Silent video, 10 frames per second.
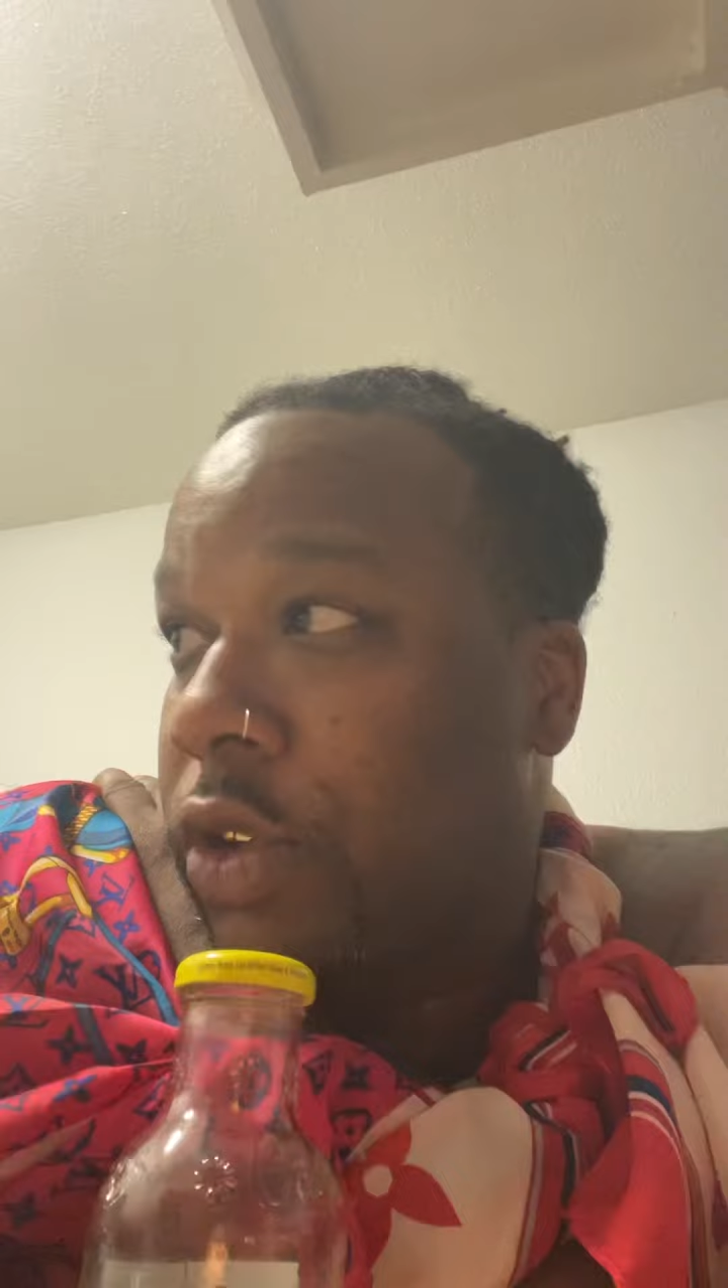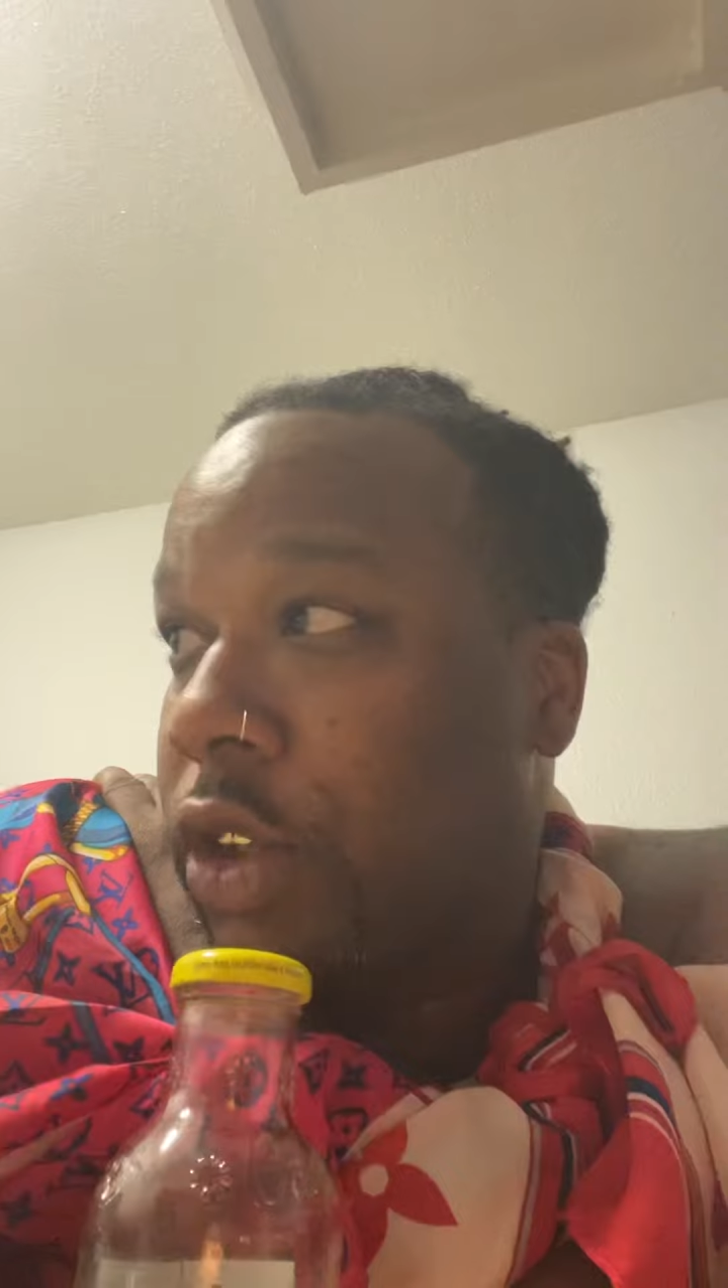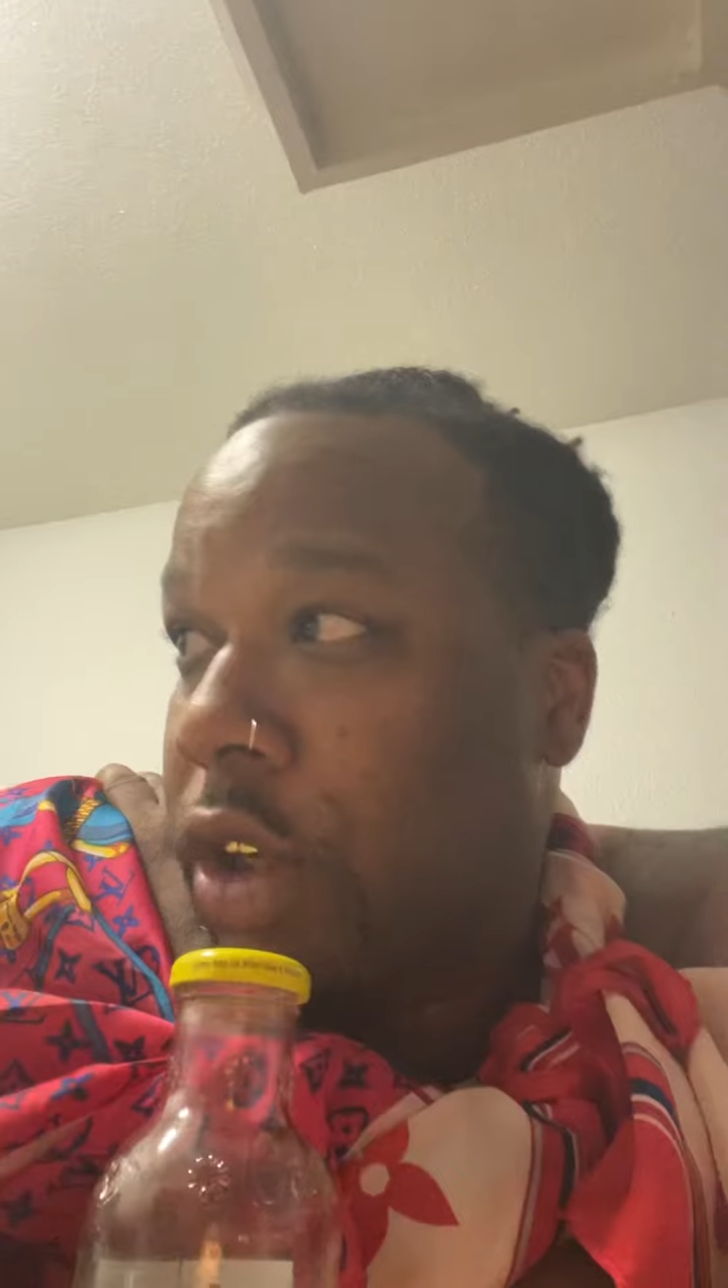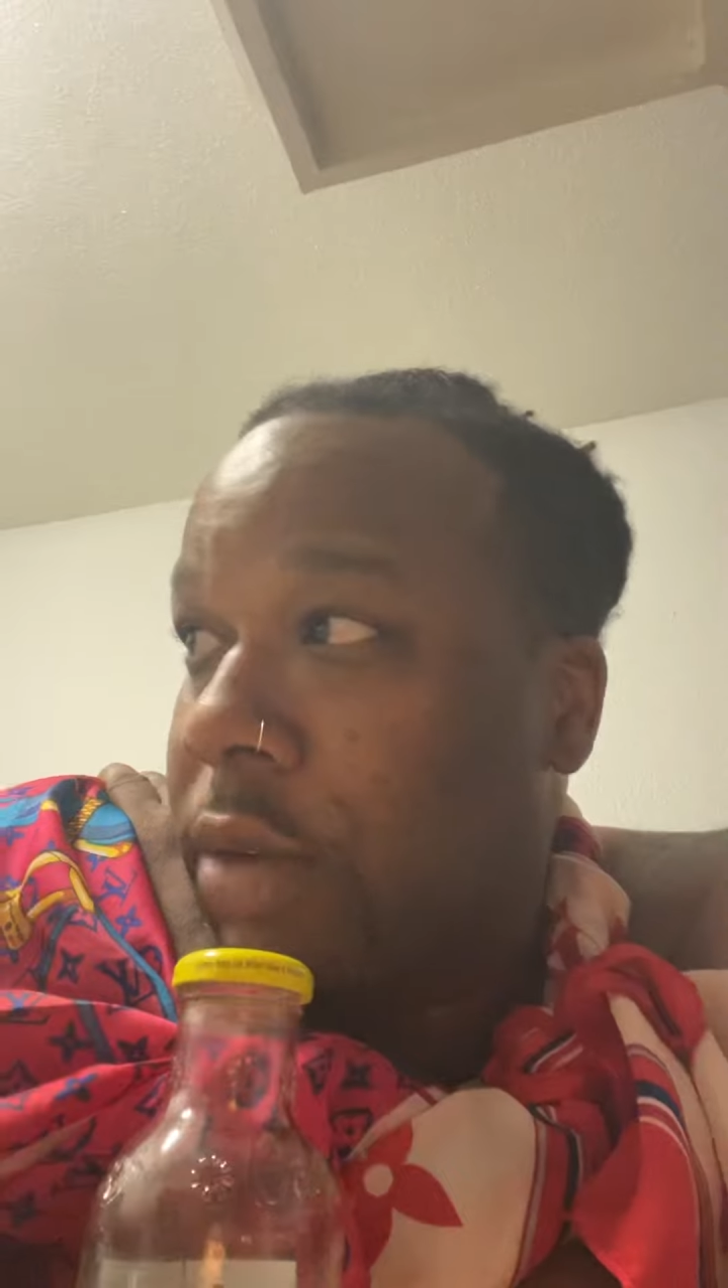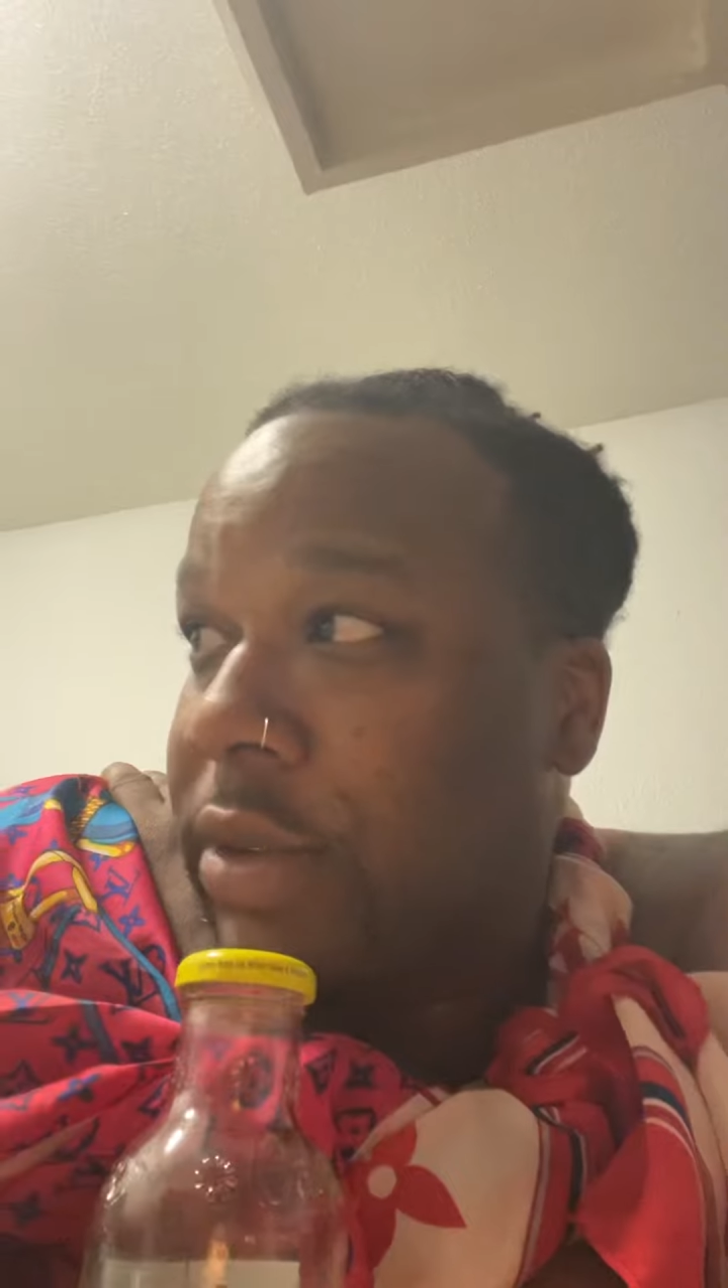
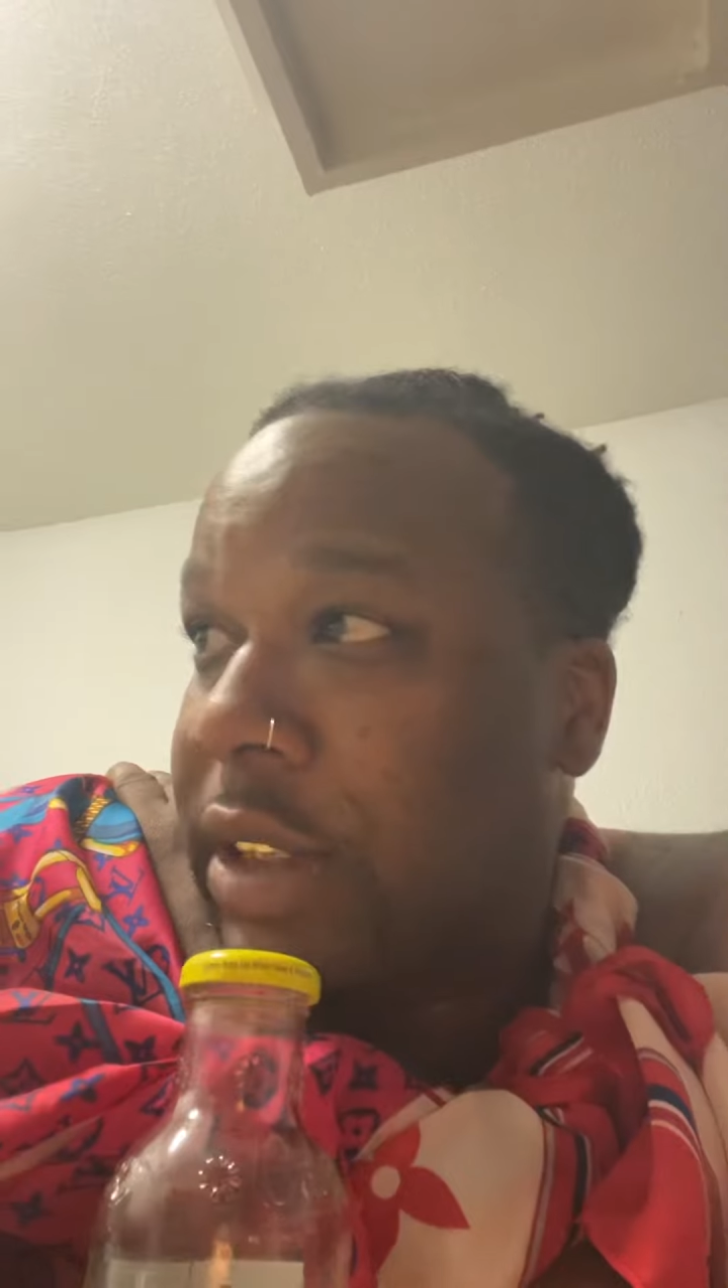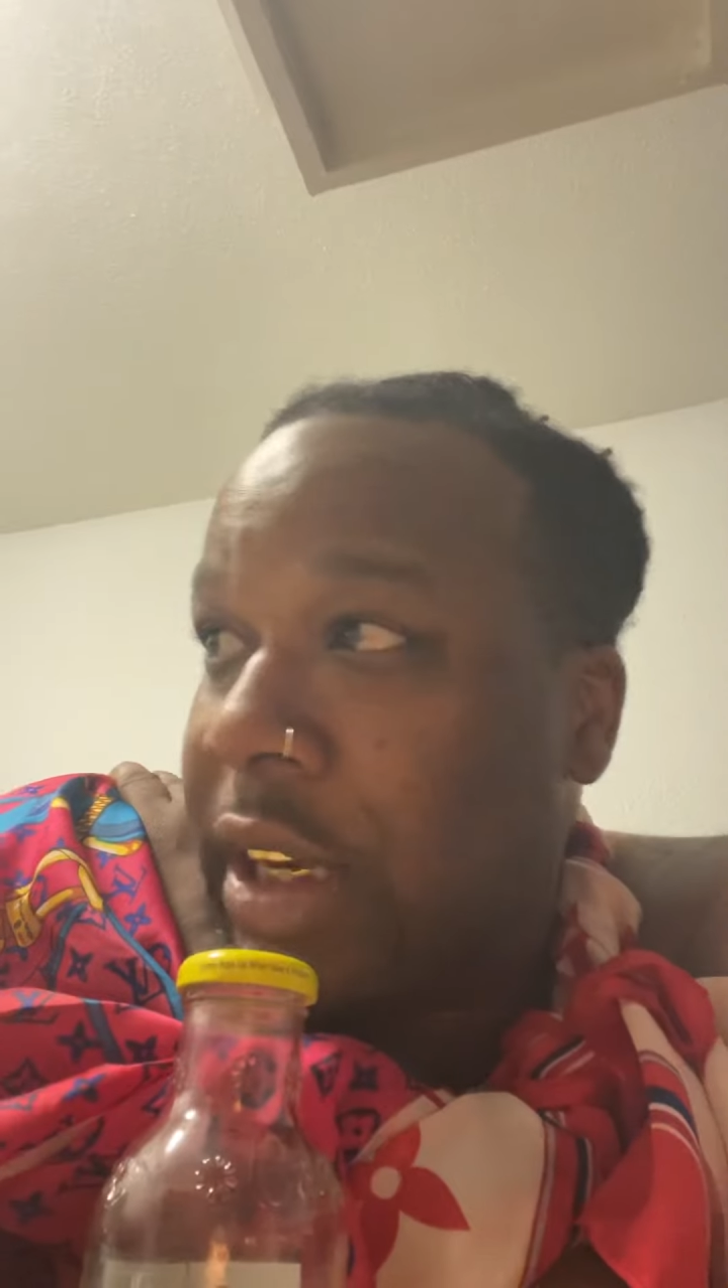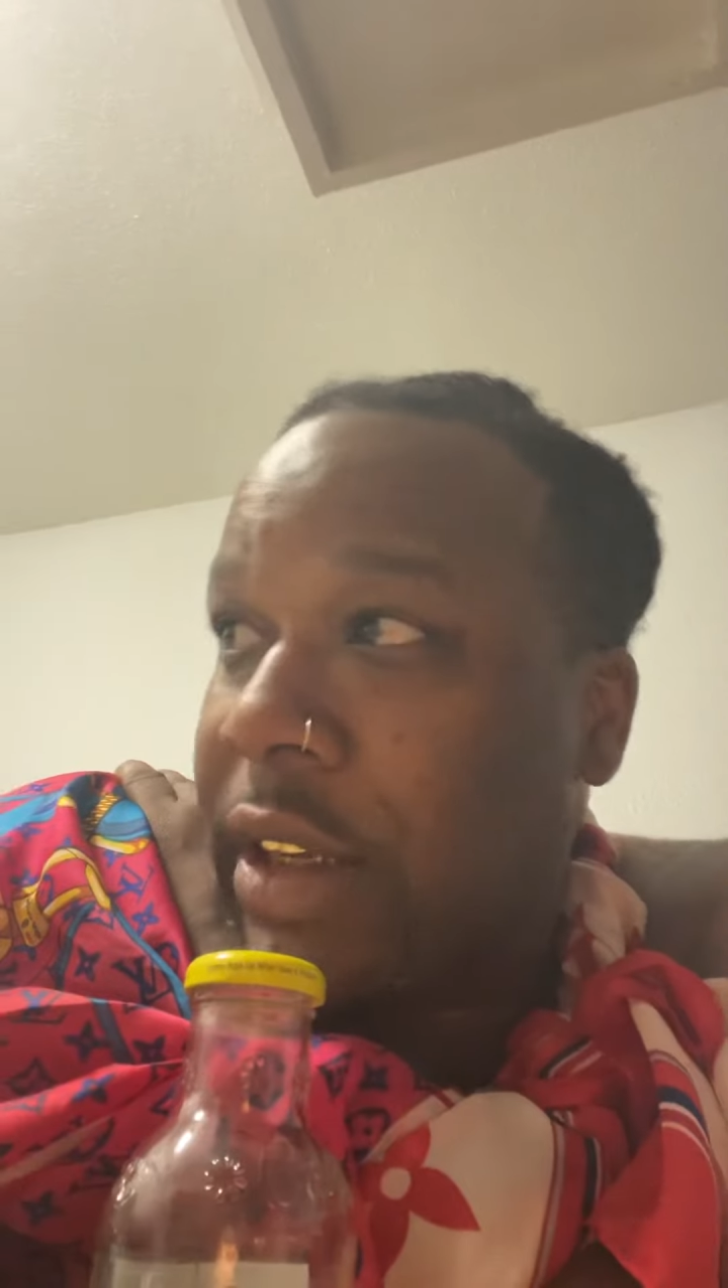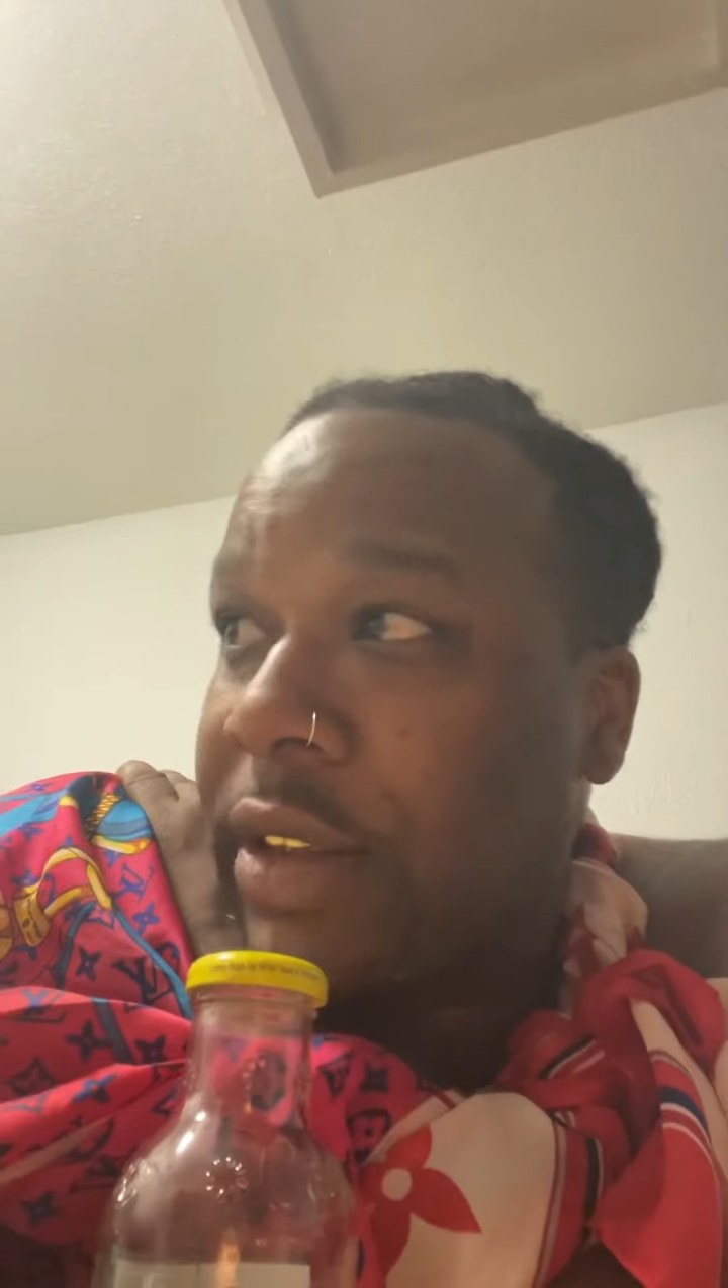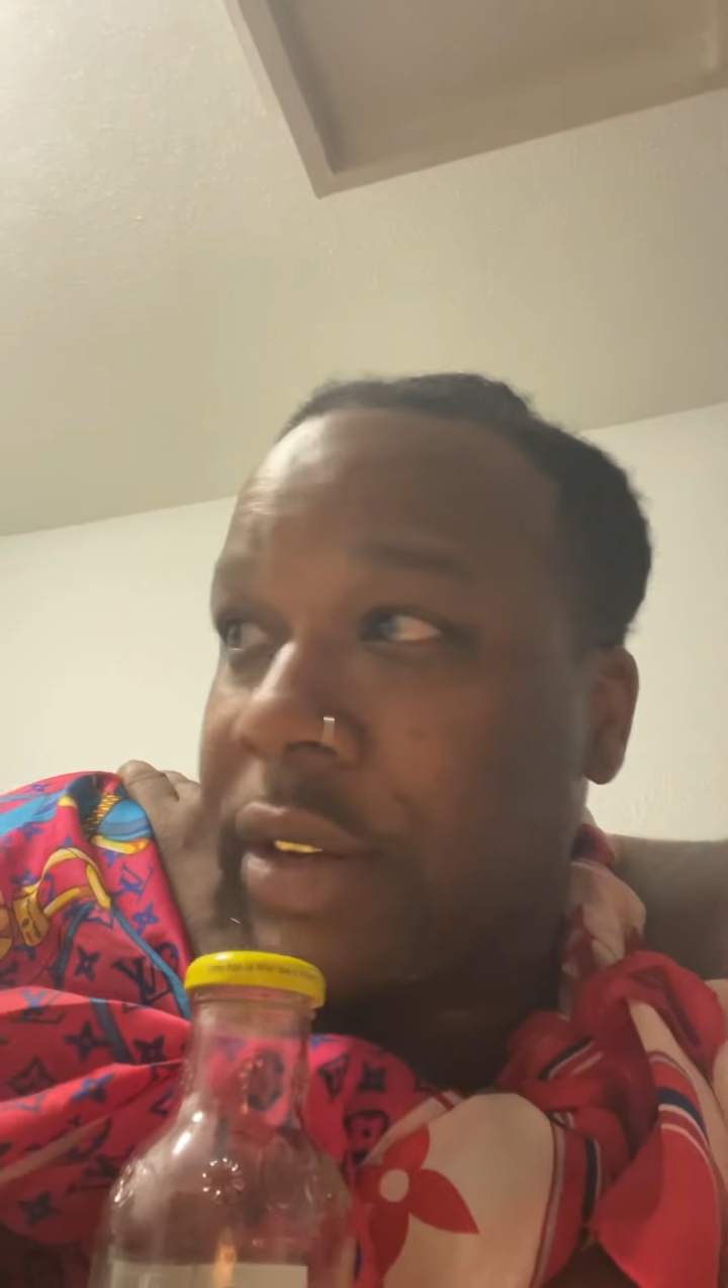You know what I'm
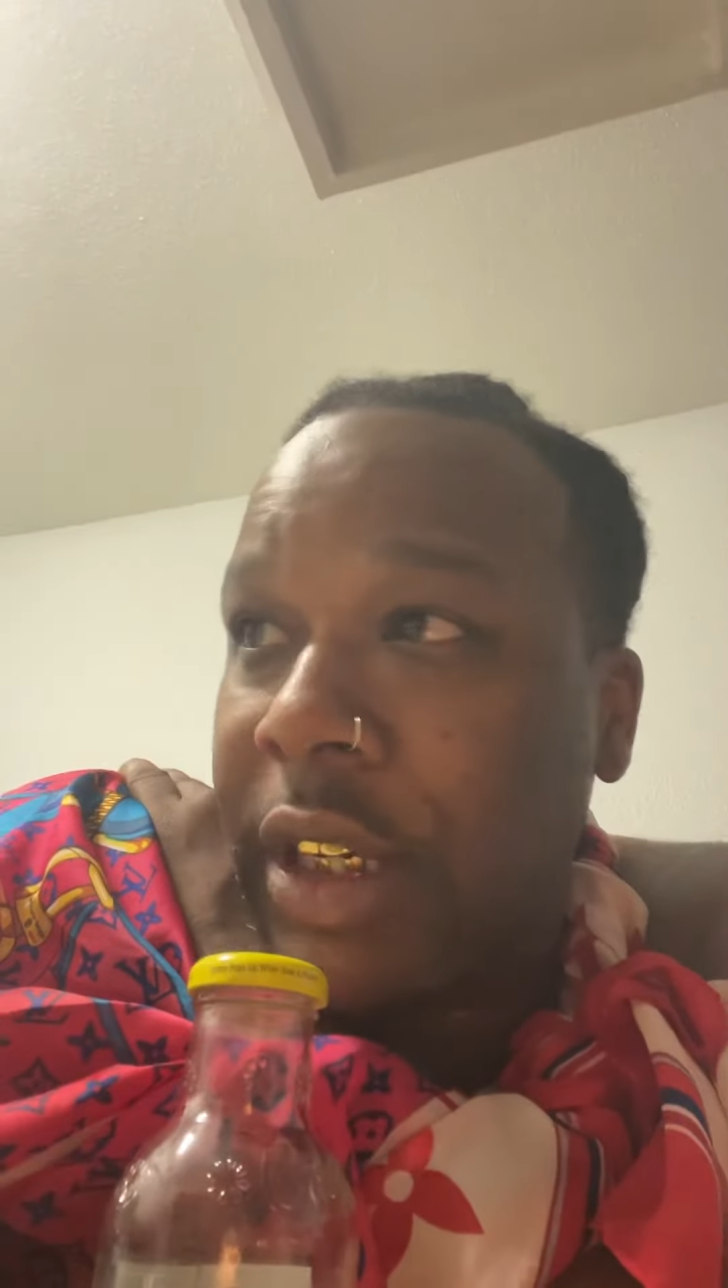saying?